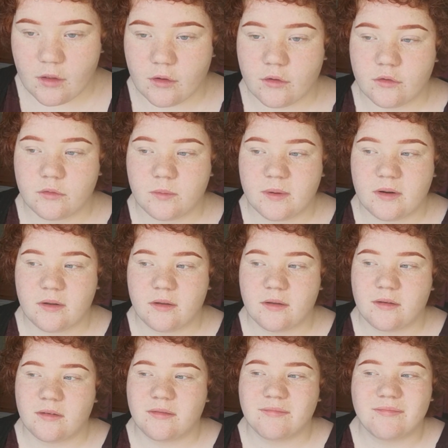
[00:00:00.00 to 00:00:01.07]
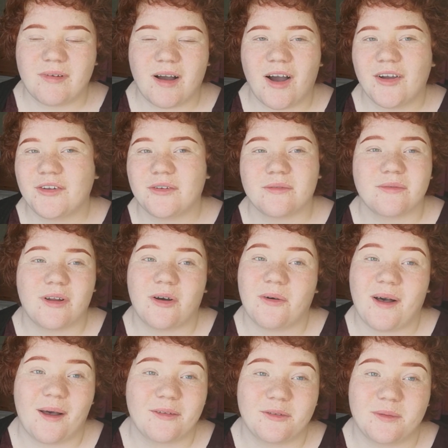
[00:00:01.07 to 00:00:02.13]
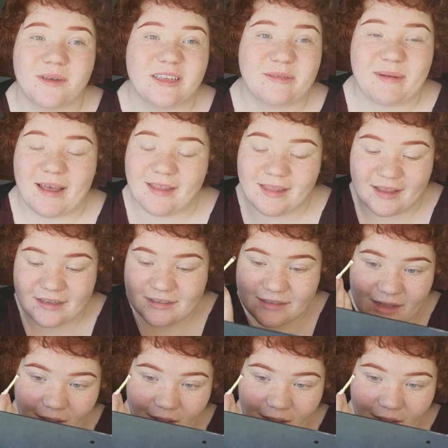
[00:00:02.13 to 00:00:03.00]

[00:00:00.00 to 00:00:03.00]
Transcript: because when I don't know how to explain this